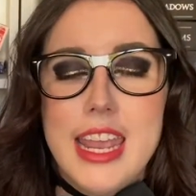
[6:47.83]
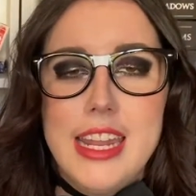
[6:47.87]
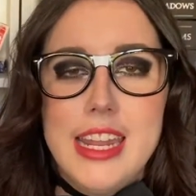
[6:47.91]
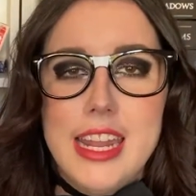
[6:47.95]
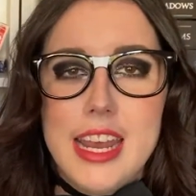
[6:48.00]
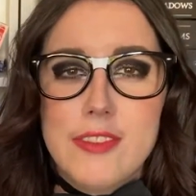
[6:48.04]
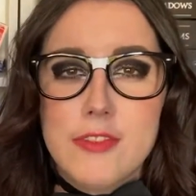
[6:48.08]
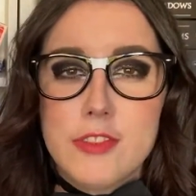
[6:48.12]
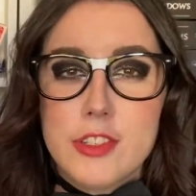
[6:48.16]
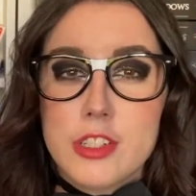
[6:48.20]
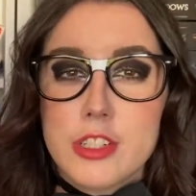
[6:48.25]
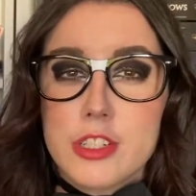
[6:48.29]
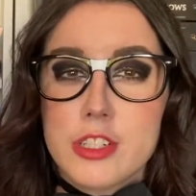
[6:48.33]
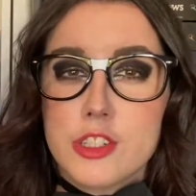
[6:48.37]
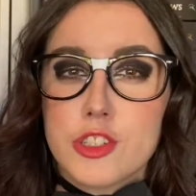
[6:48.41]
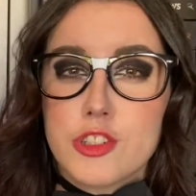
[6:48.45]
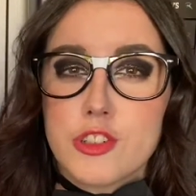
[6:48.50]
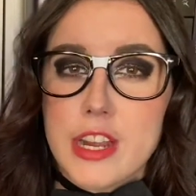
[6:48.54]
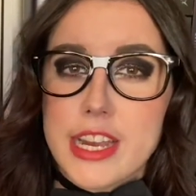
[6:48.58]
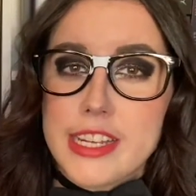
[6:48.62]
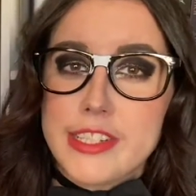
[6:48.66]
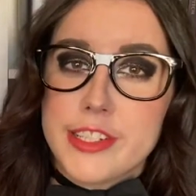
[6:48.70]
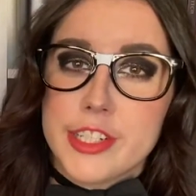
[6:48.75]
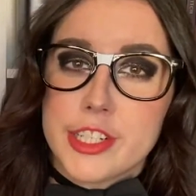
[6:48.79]
and after
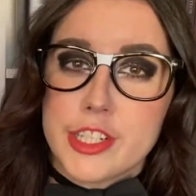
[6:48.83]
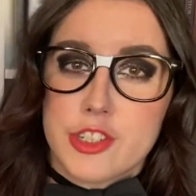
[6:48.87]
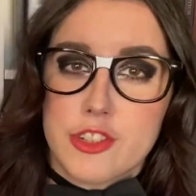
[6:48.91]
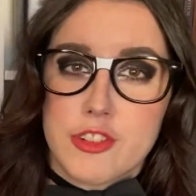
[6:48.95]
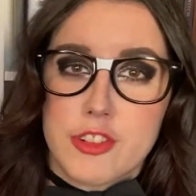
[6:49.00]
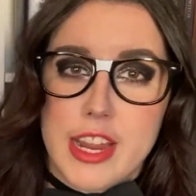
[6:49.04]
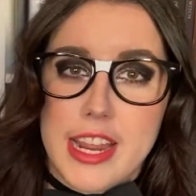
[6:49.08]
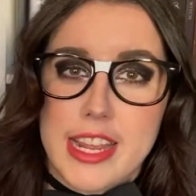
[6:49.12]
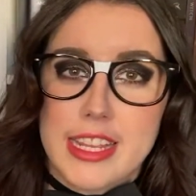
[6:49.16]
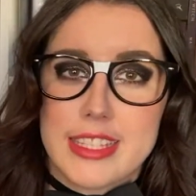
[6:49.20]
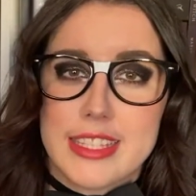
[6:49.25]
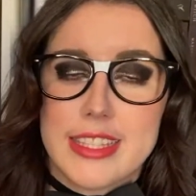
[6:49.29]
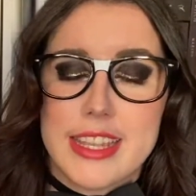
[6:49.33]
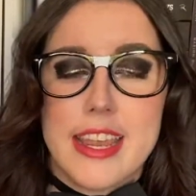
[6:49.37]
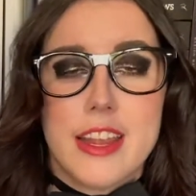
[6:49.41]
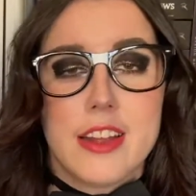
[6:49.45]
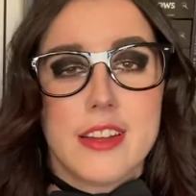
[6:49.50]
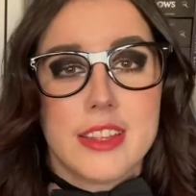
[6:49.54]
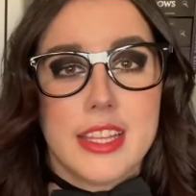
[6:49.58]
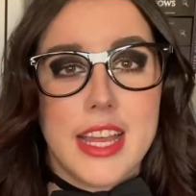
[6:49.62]
tragic strikes, they are